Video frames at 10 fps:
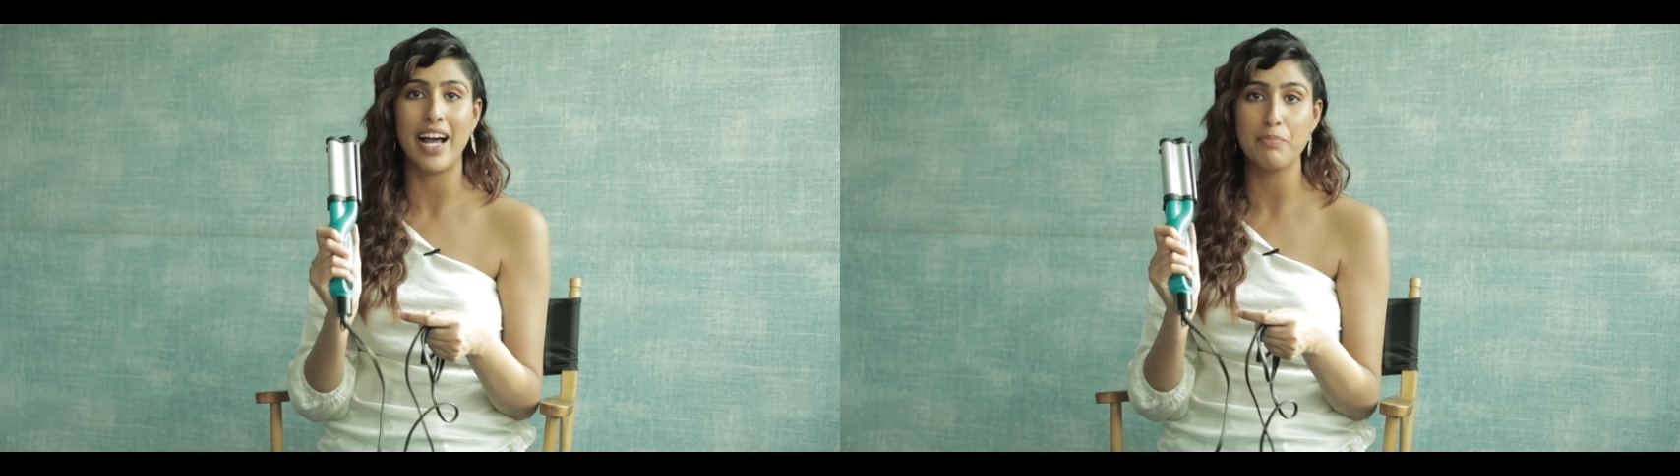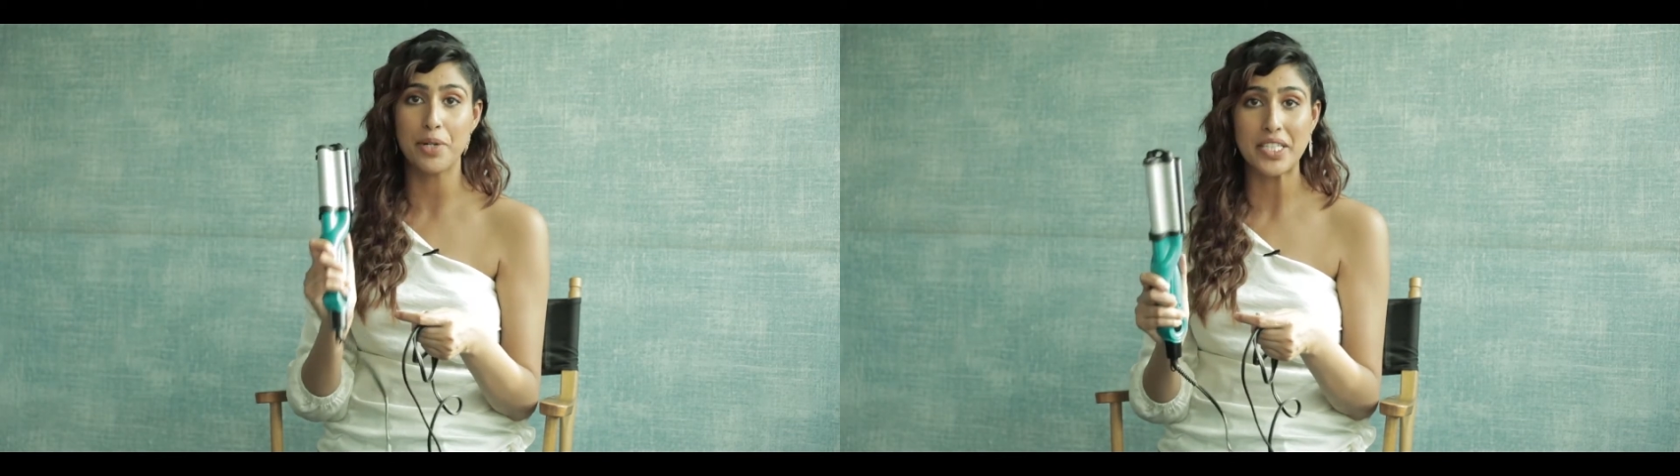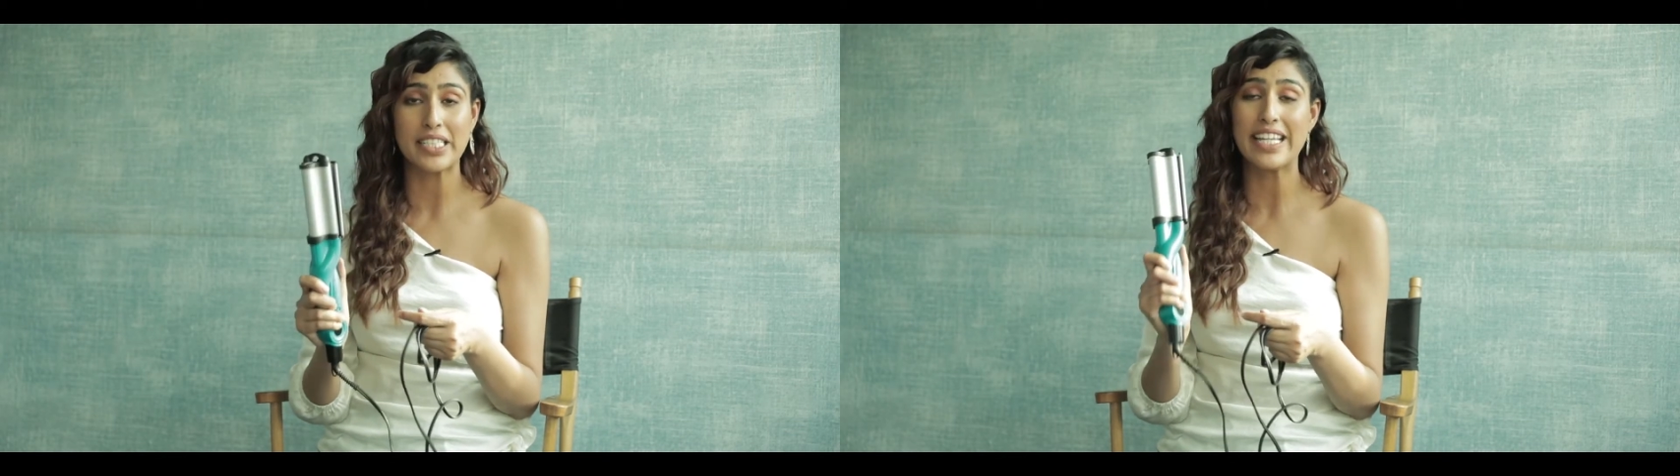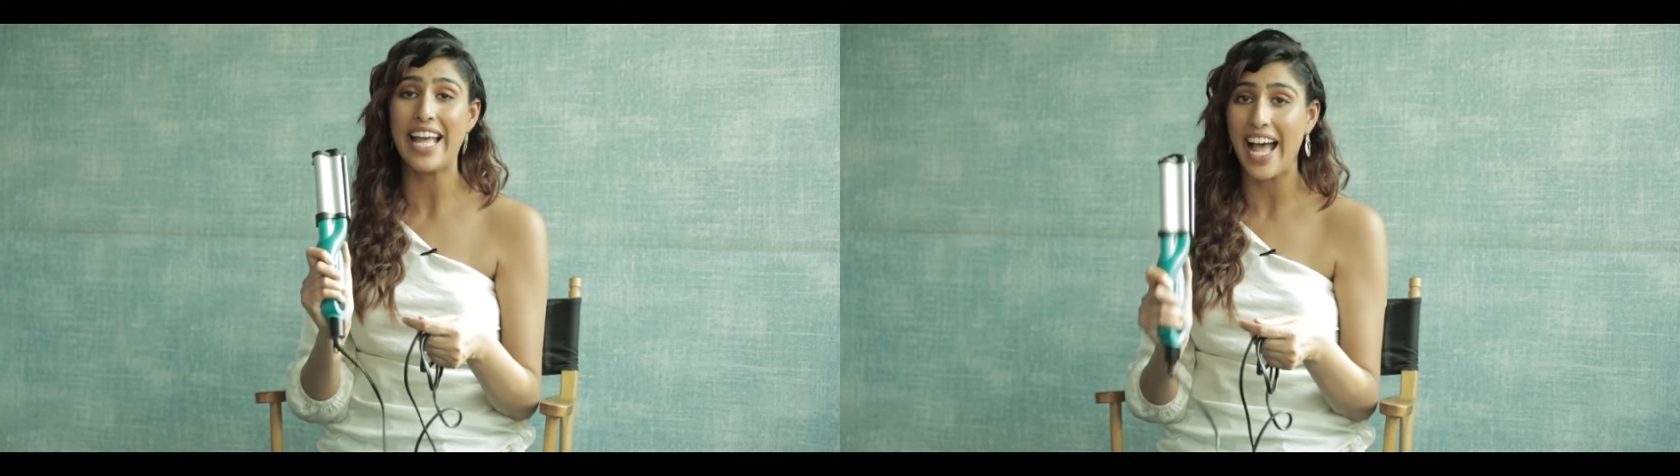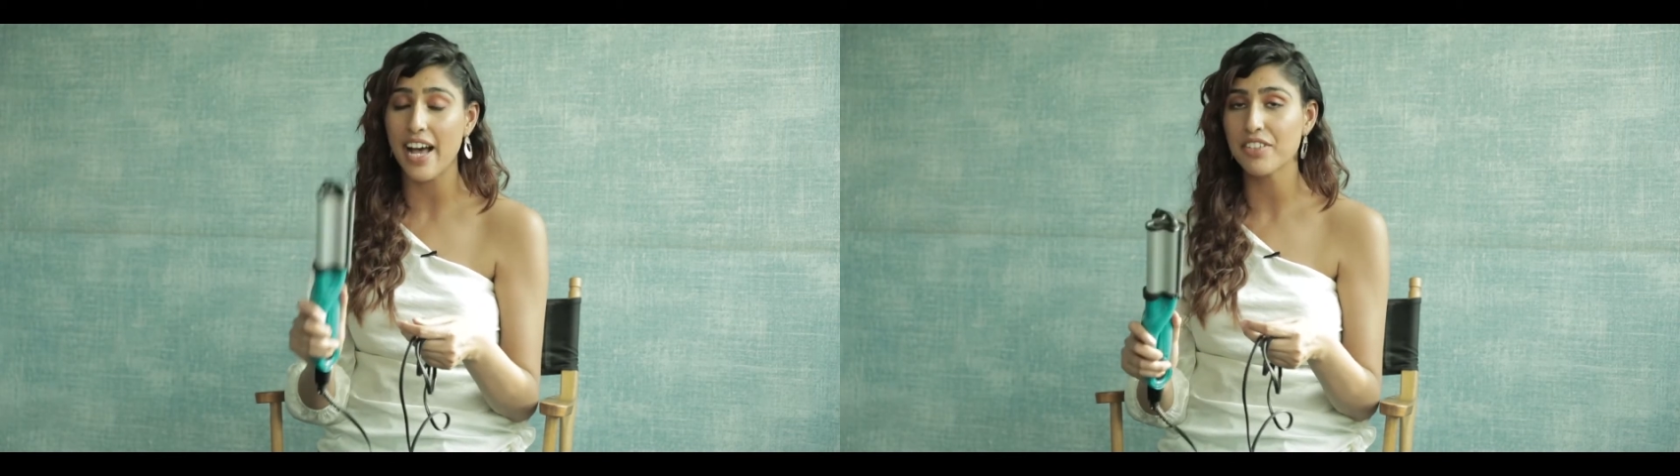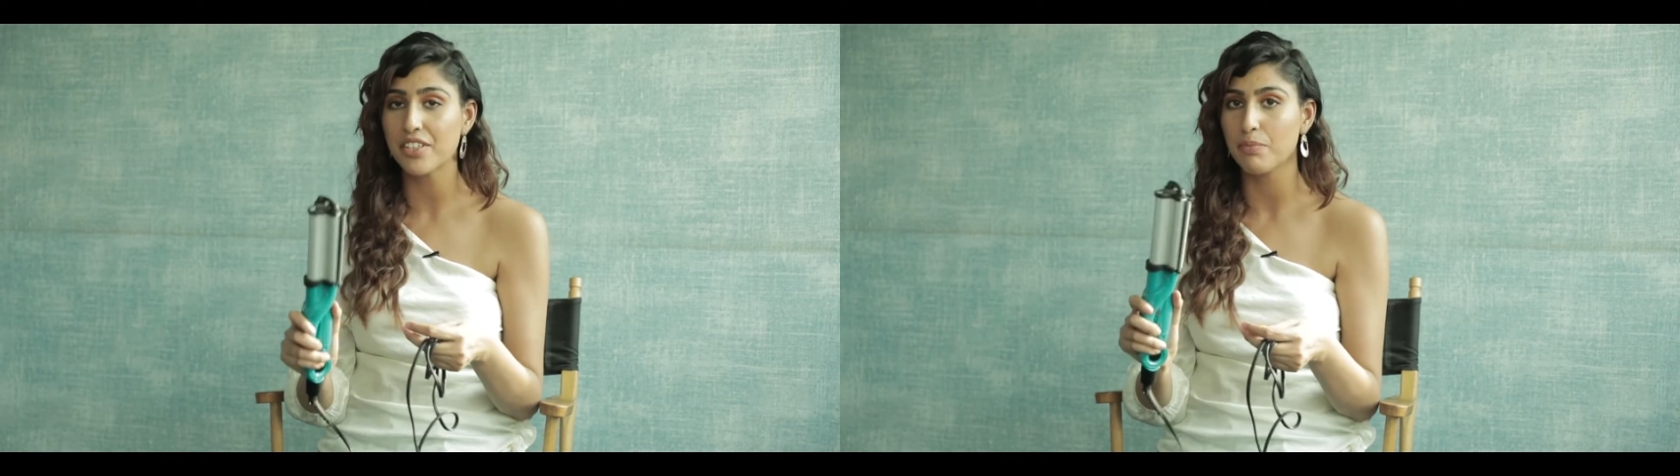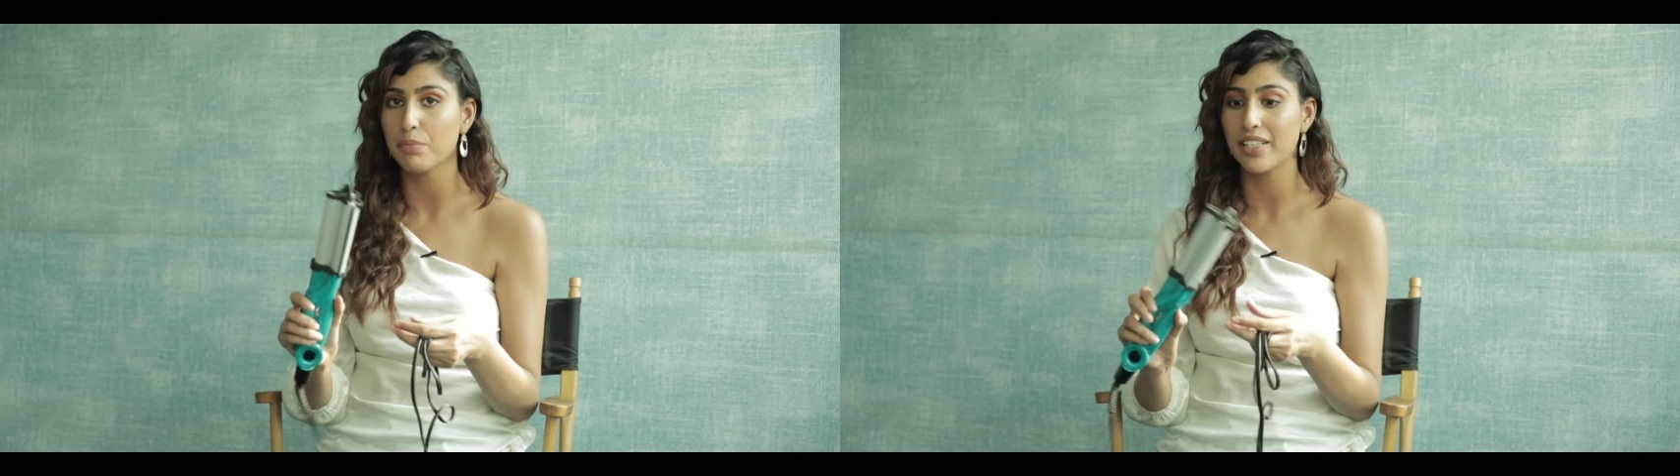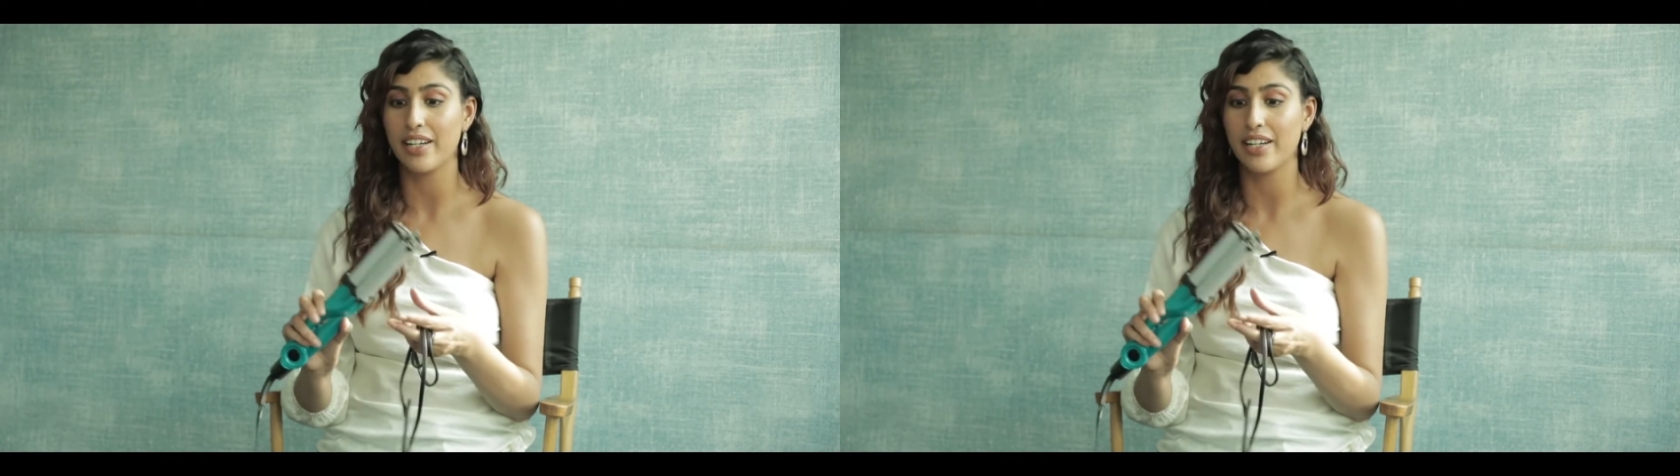I personally have a crimper